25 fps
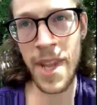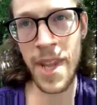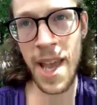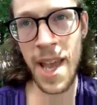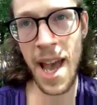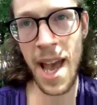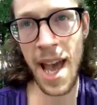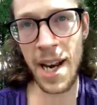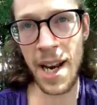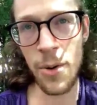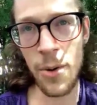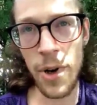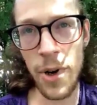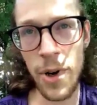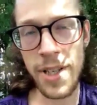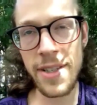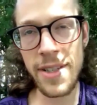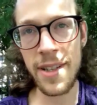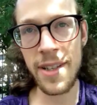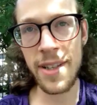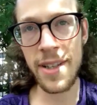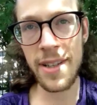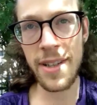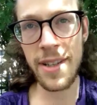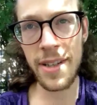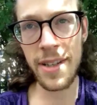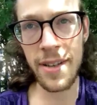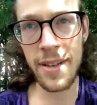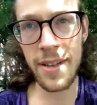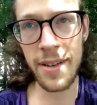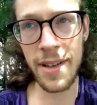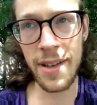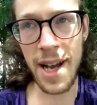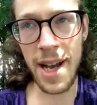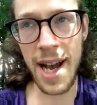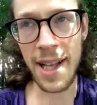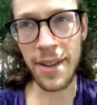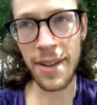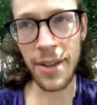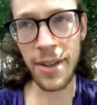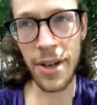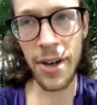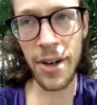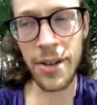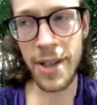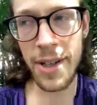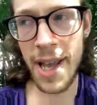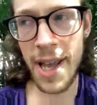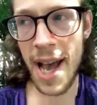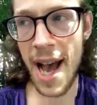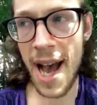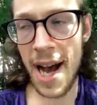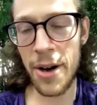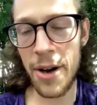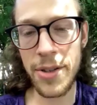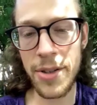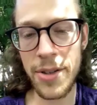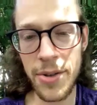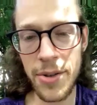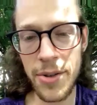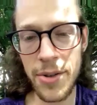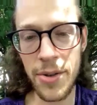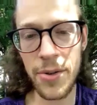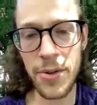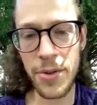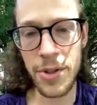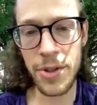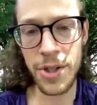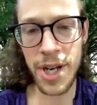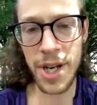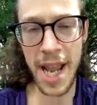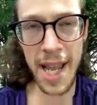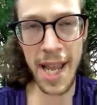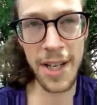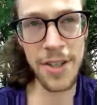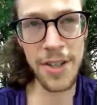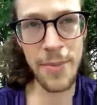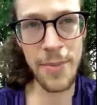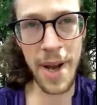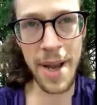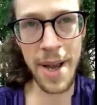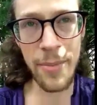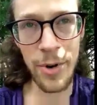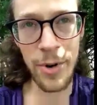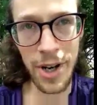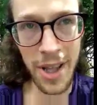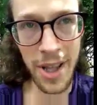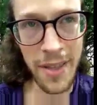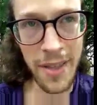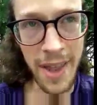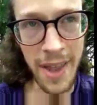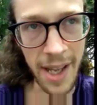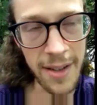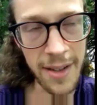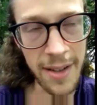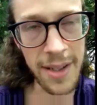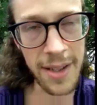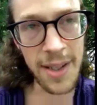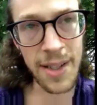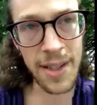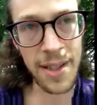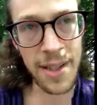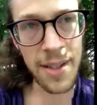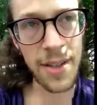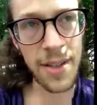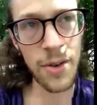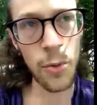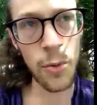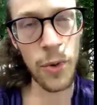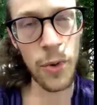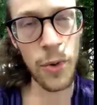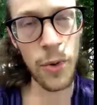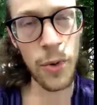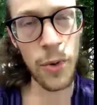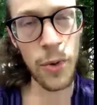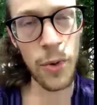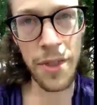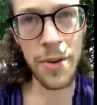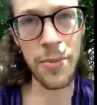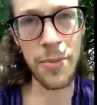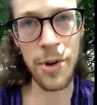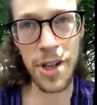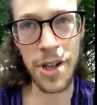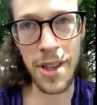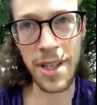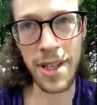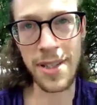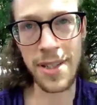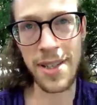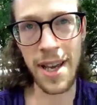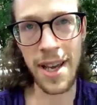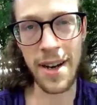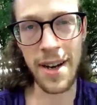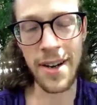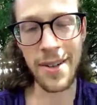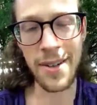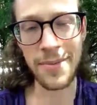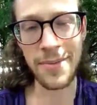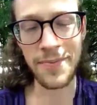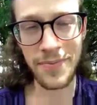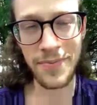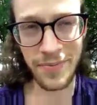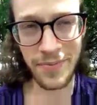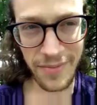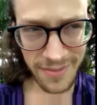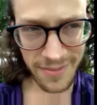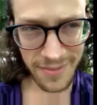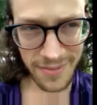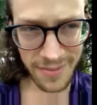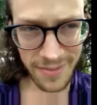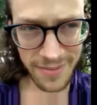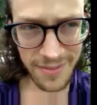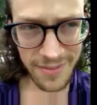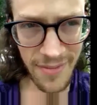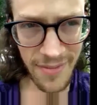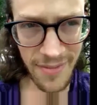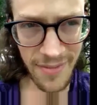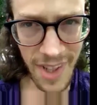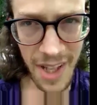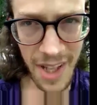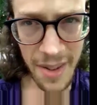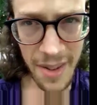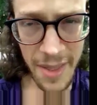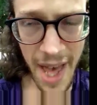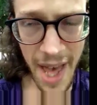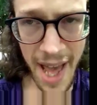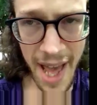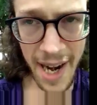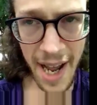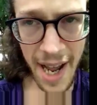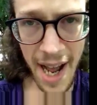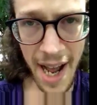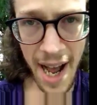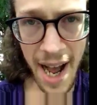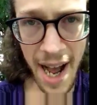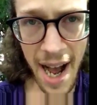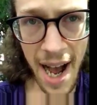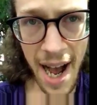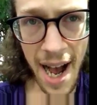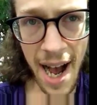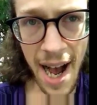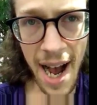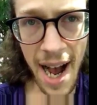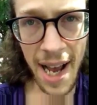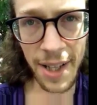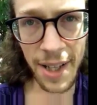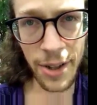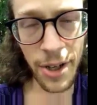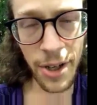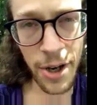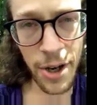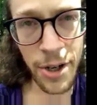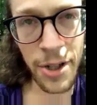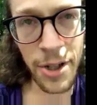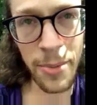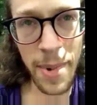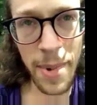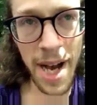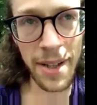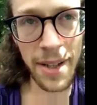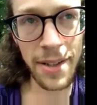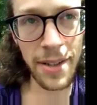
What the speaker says: And it wasn't until I learned how to change my breathing with the Breathing Center that I learned about the